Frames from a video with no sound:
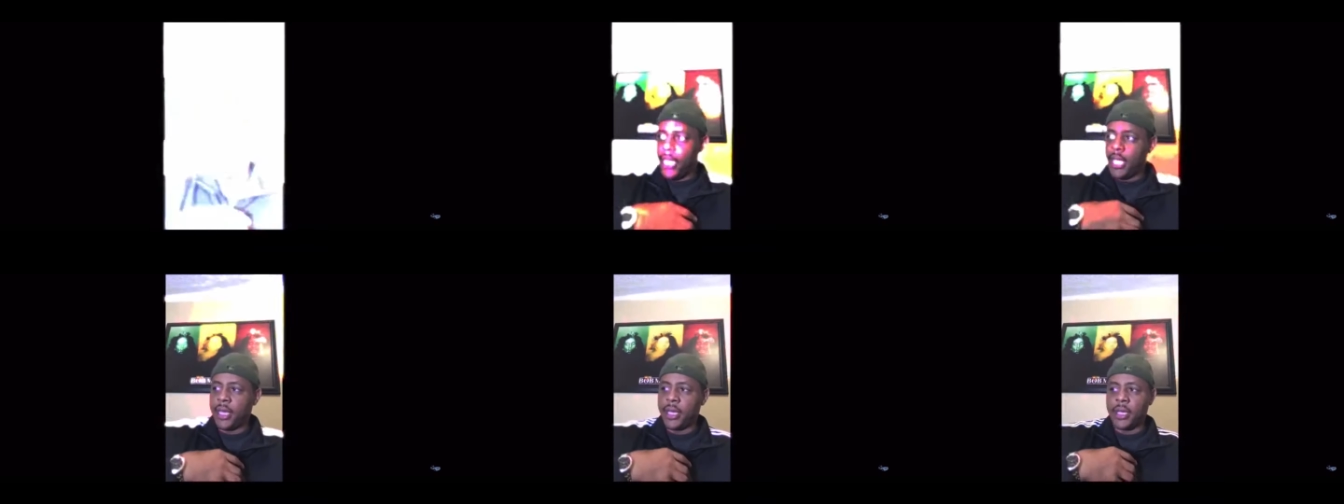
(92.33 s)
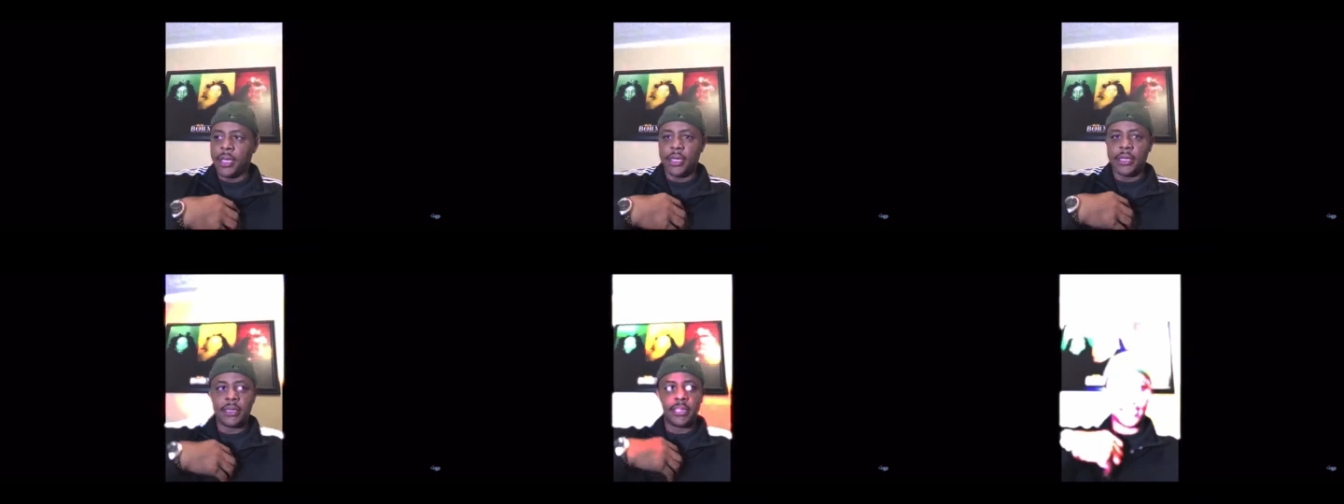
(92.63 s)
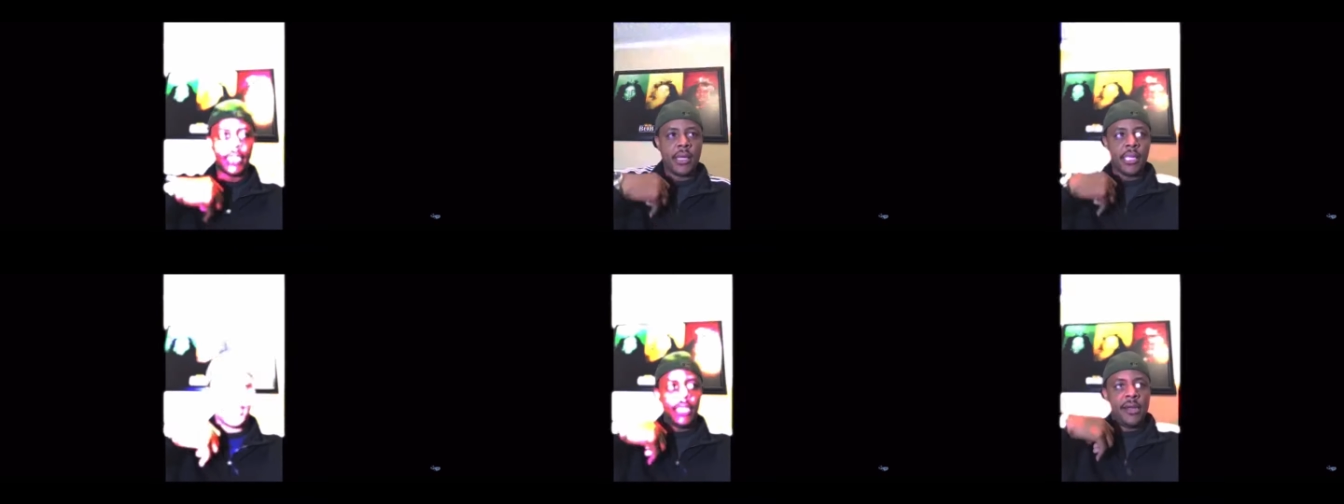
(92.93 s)
is
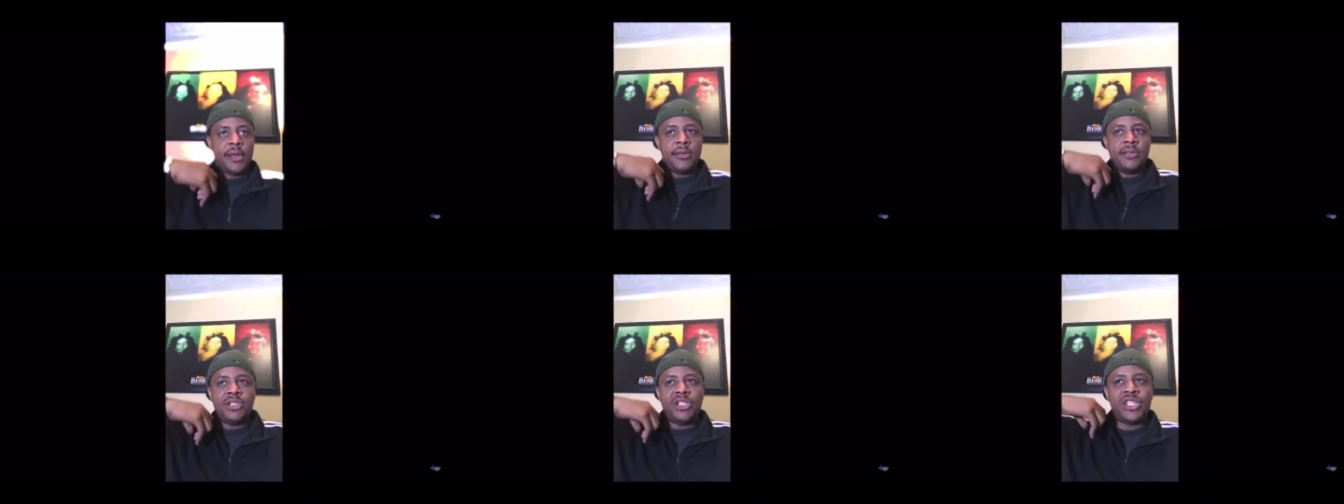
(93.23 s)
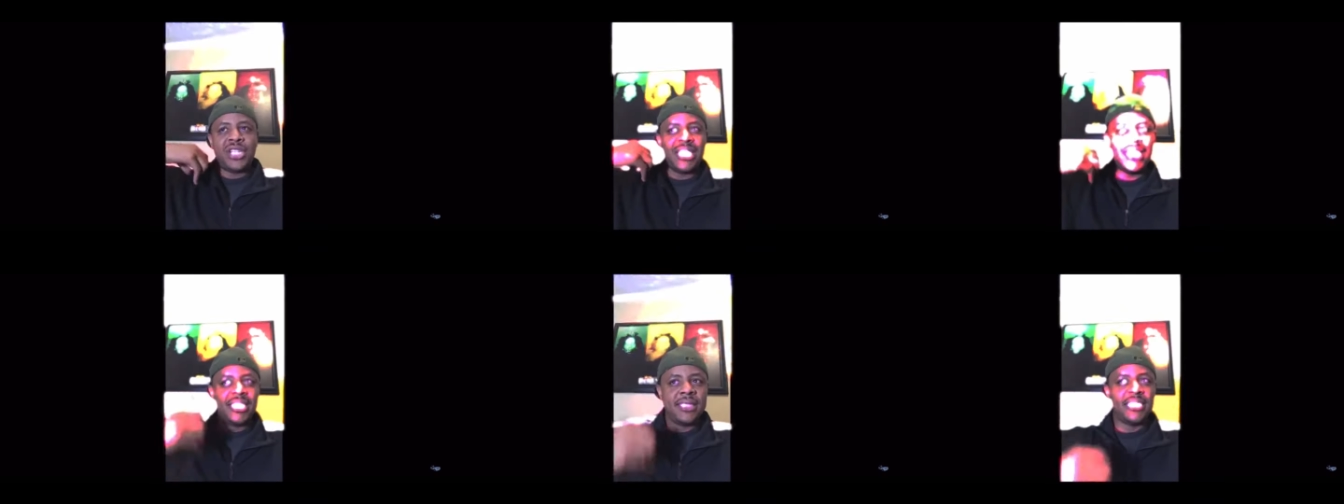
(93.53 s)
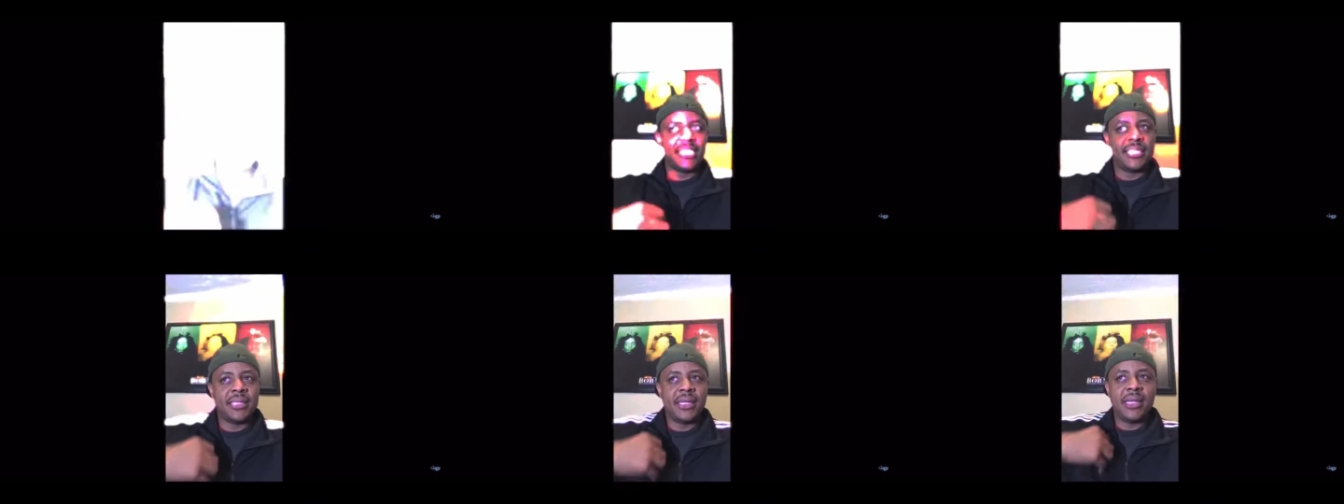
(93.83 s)

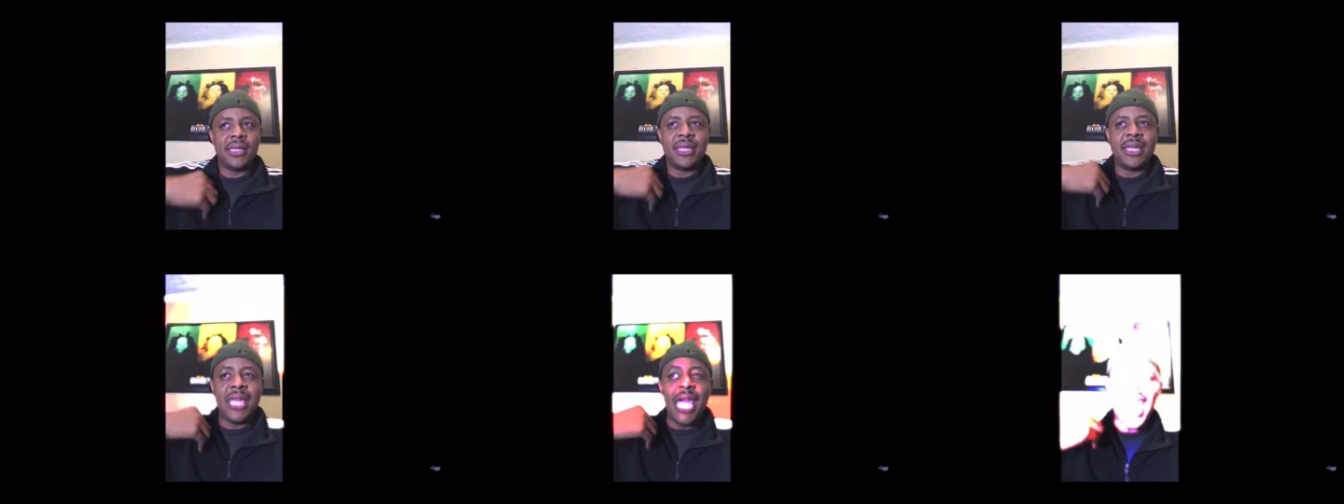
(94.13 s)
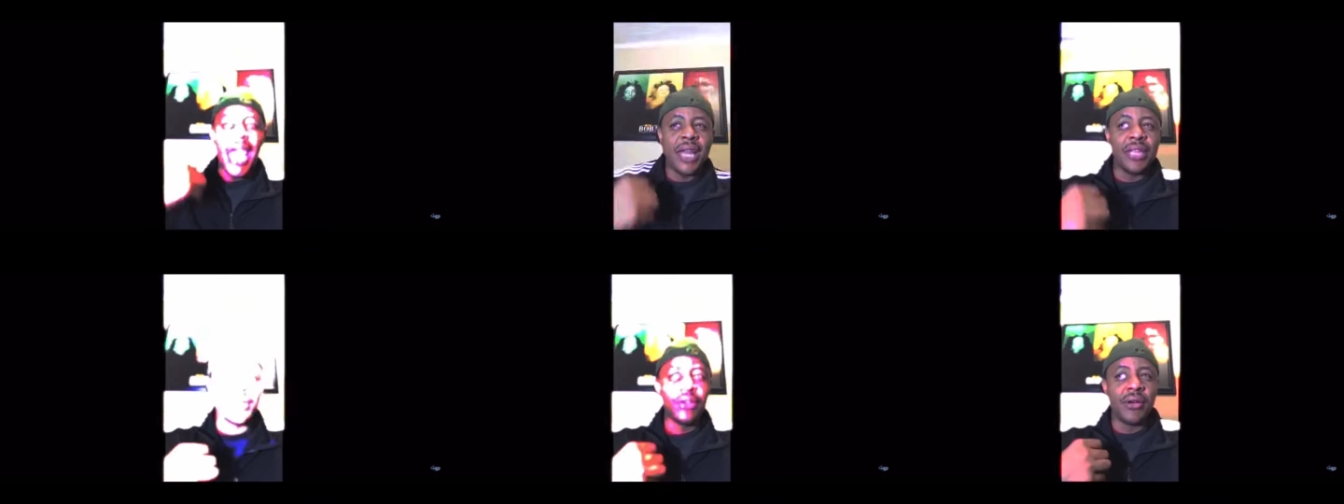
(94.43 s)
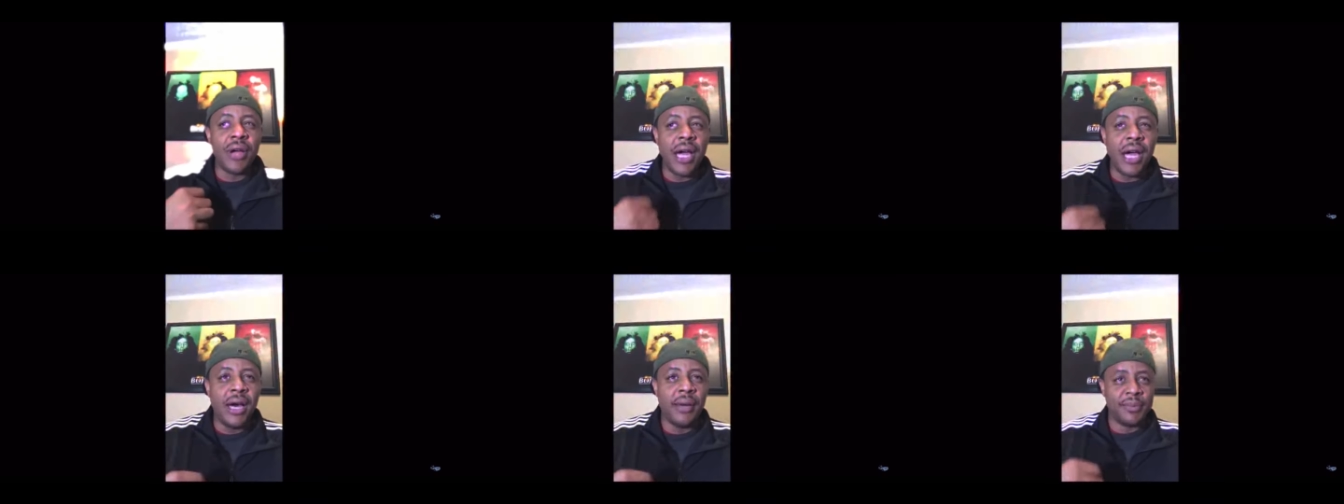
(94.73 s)
just
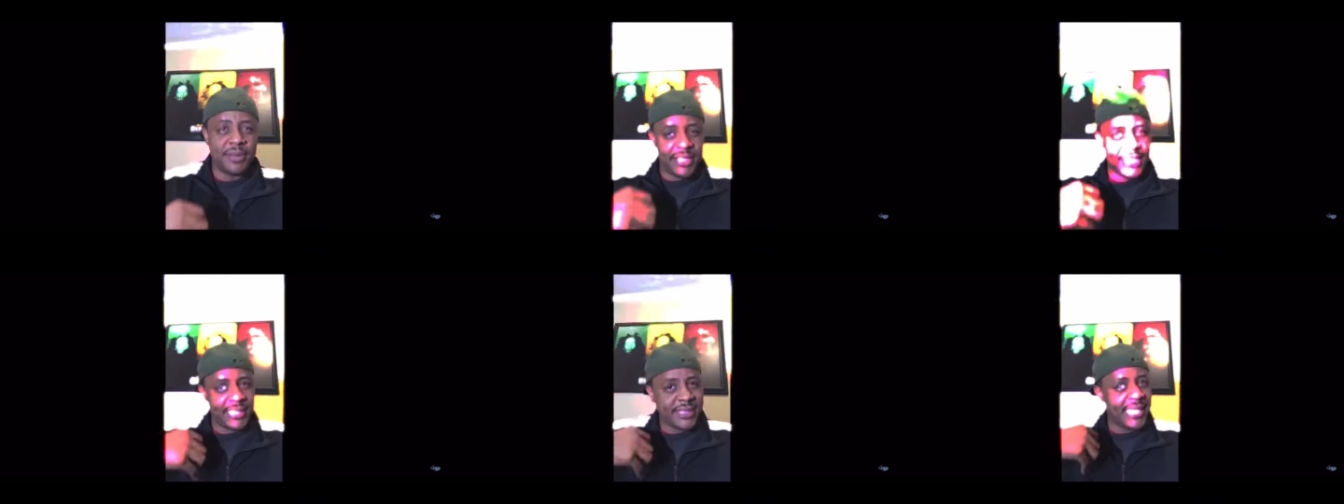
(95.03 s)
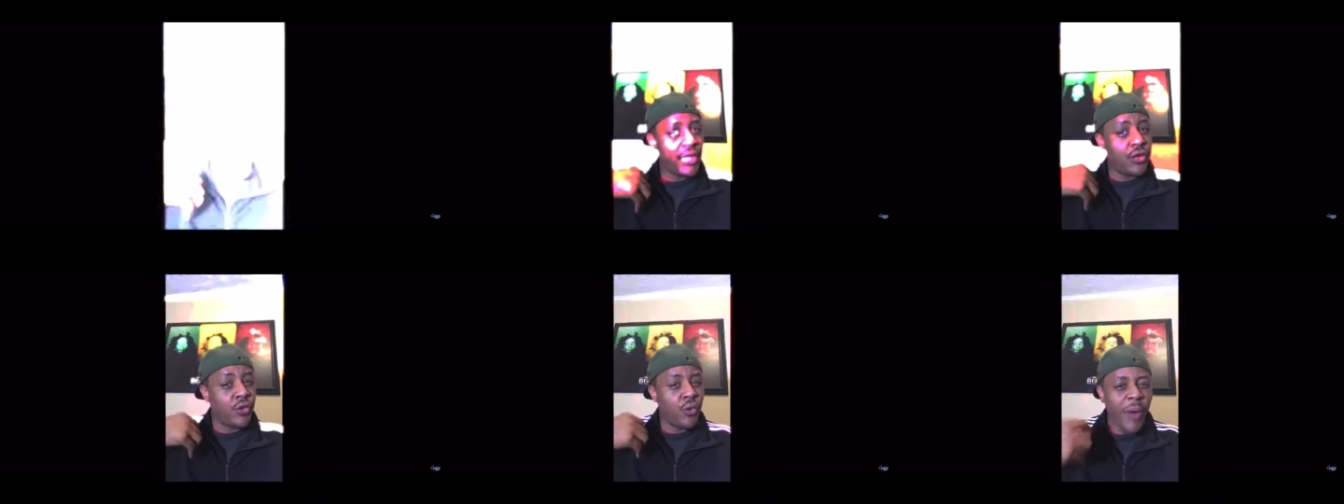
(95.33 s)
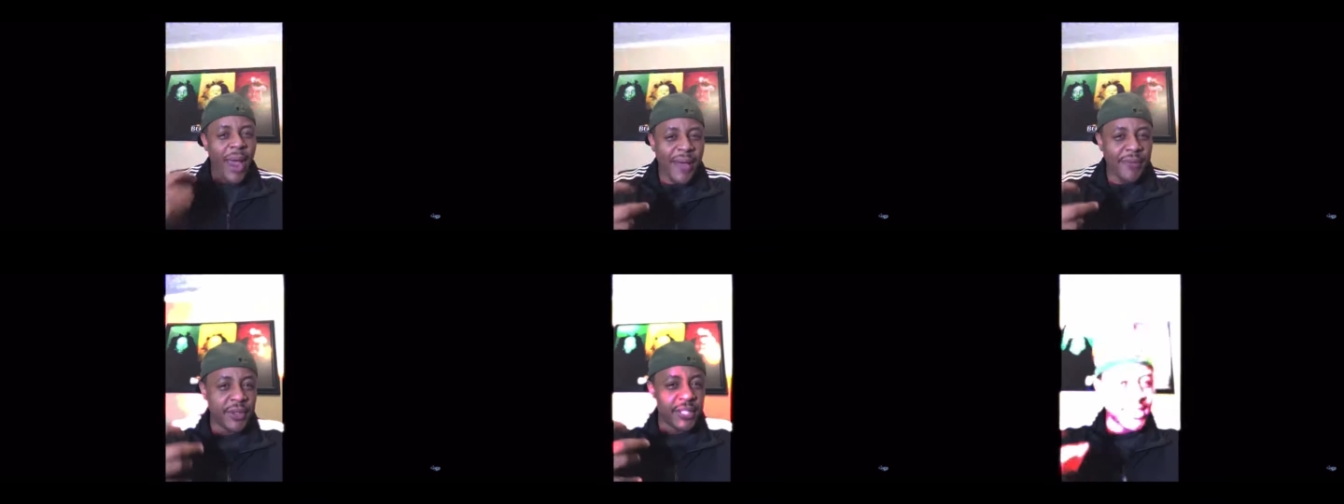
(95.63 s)
gather up, since they
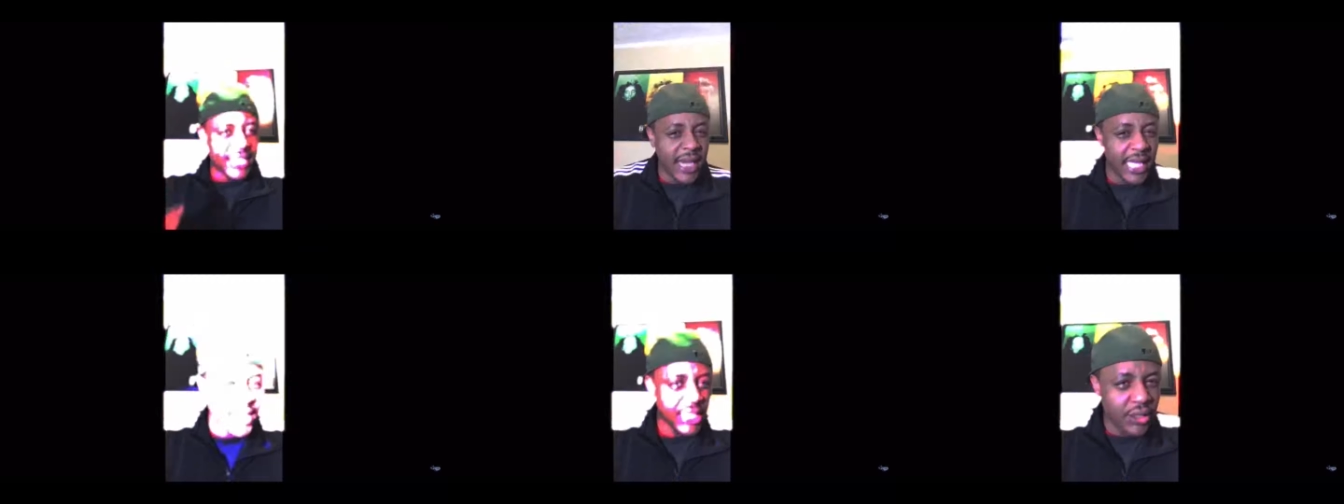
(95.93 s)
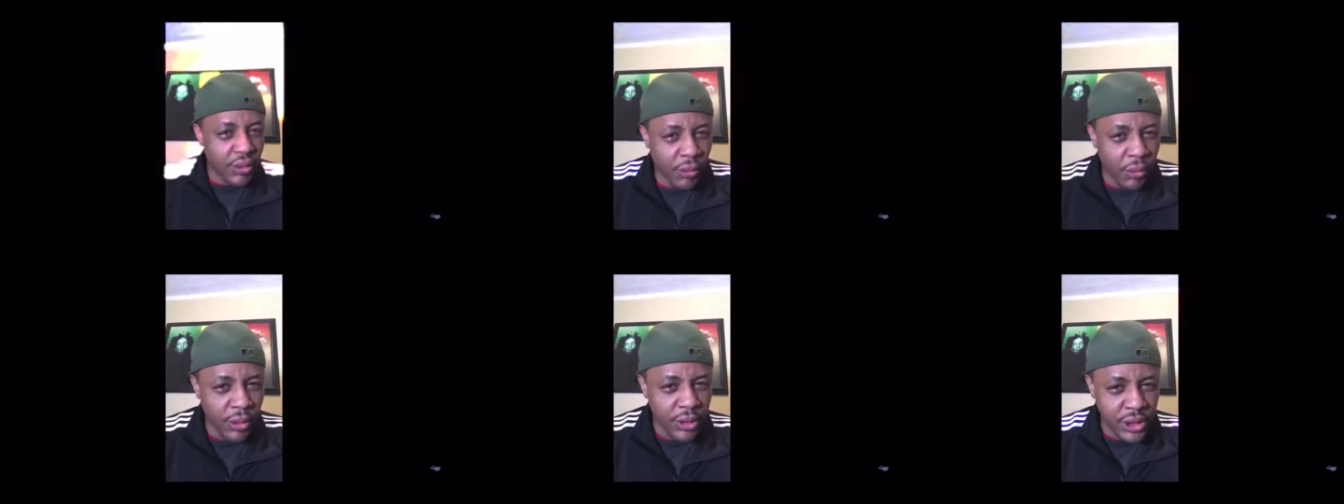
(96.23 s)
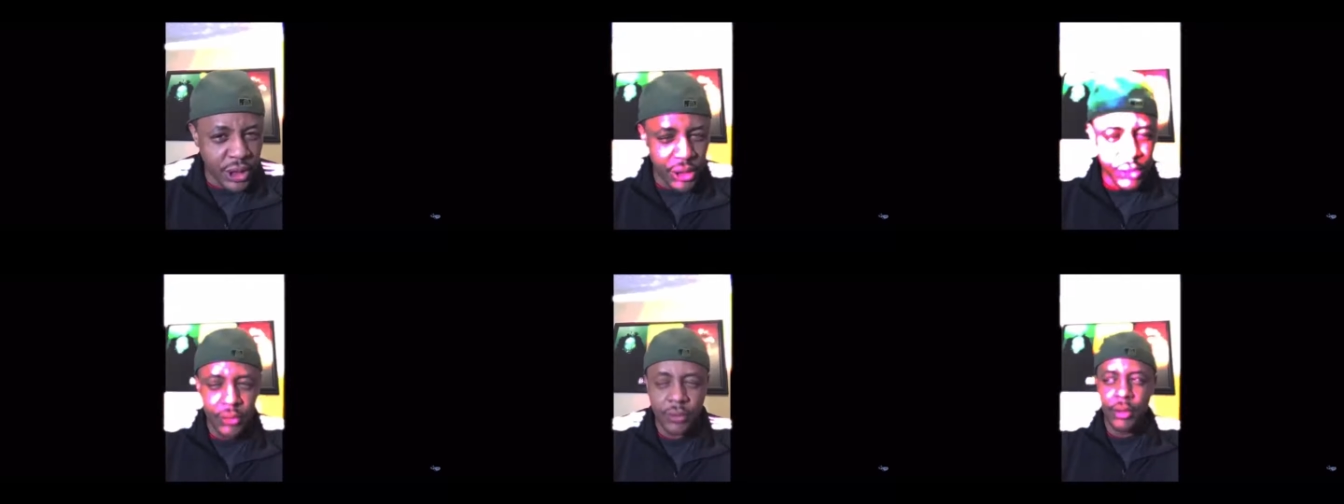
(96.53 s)
gravitate
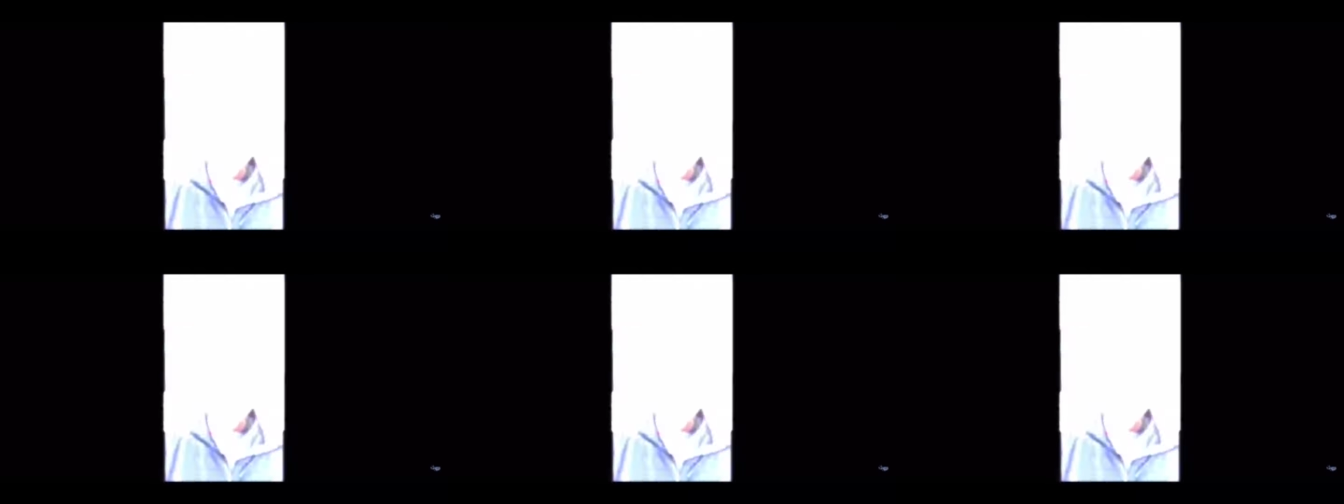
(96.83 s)
towards you,